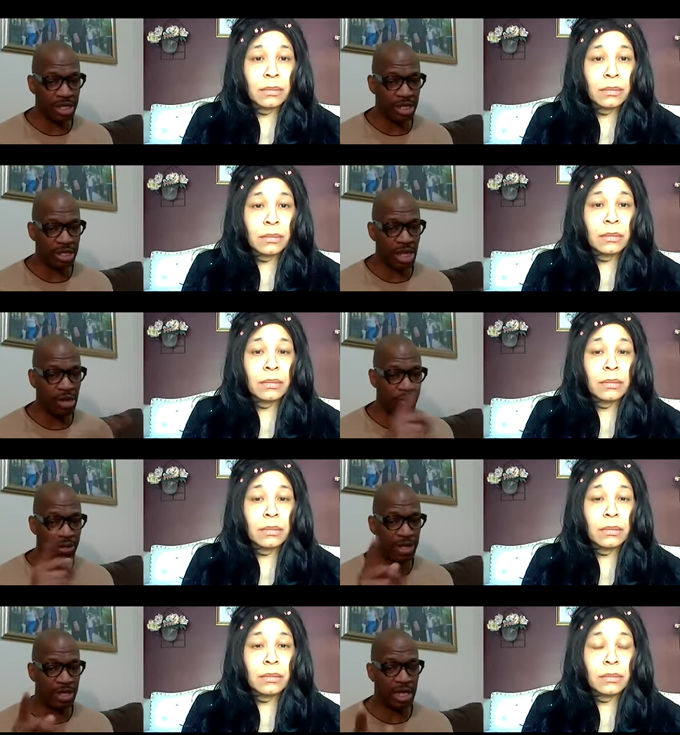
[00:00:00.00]
Speaker 1: in
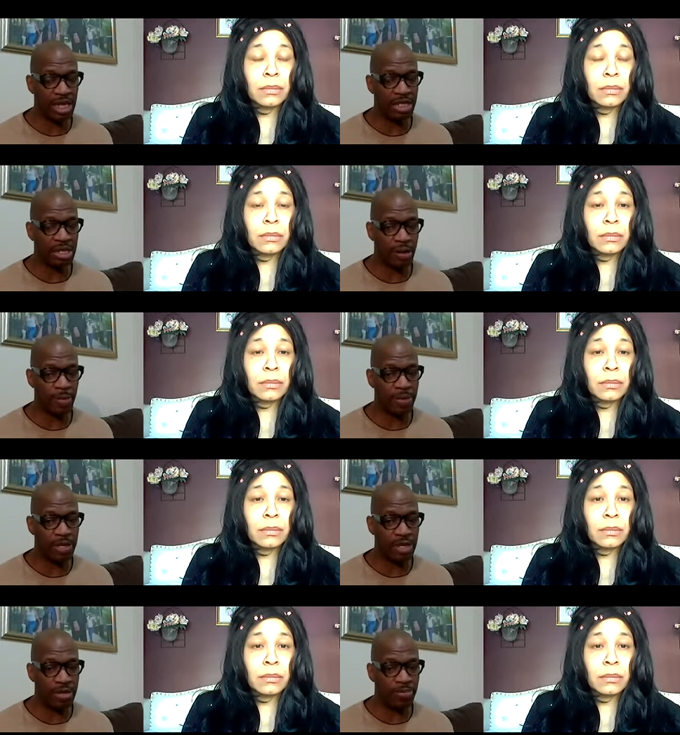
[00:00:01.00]
Selma and ends up
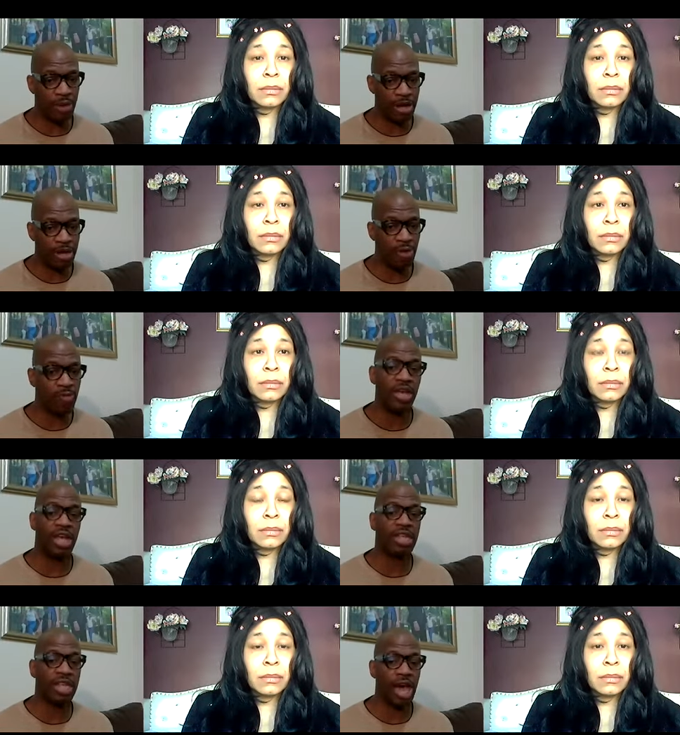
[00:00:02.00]
in Montgomery
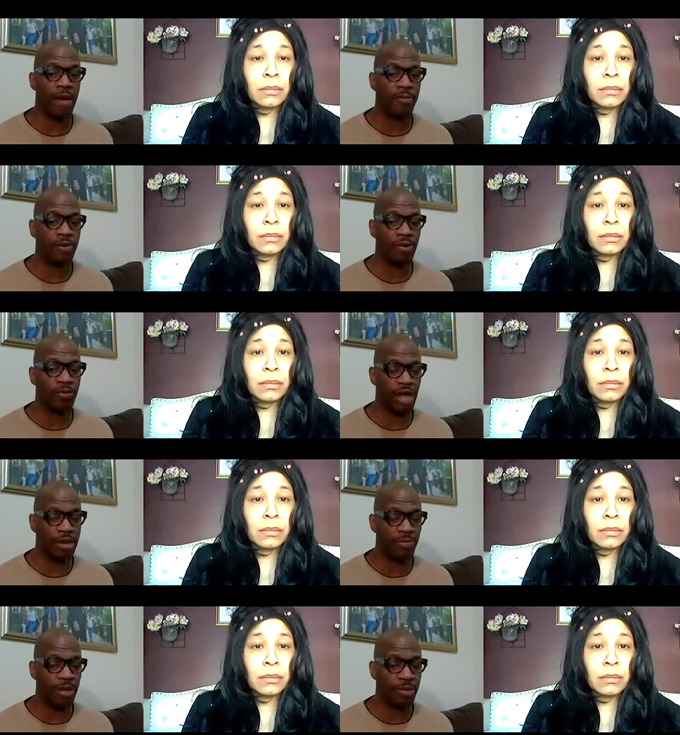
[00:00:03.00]
at the capital of
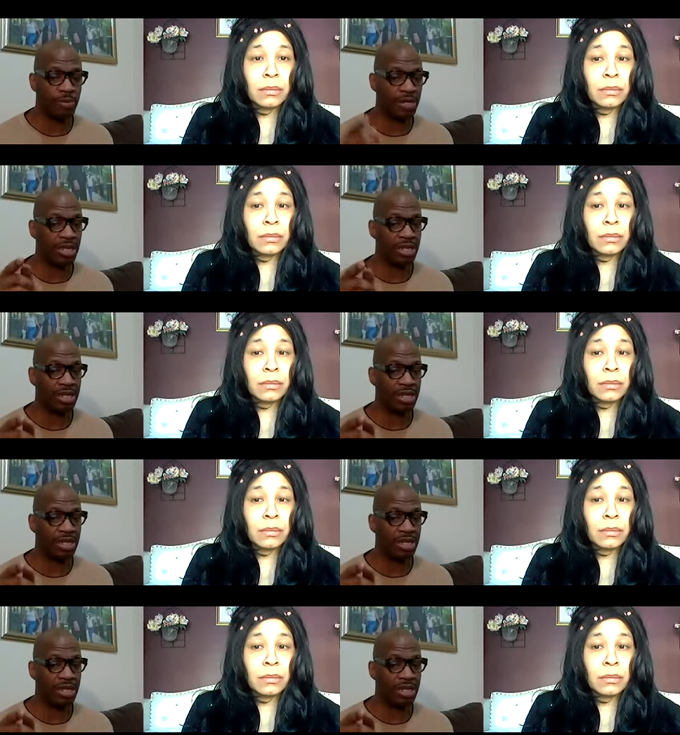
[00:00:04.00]
Alabama on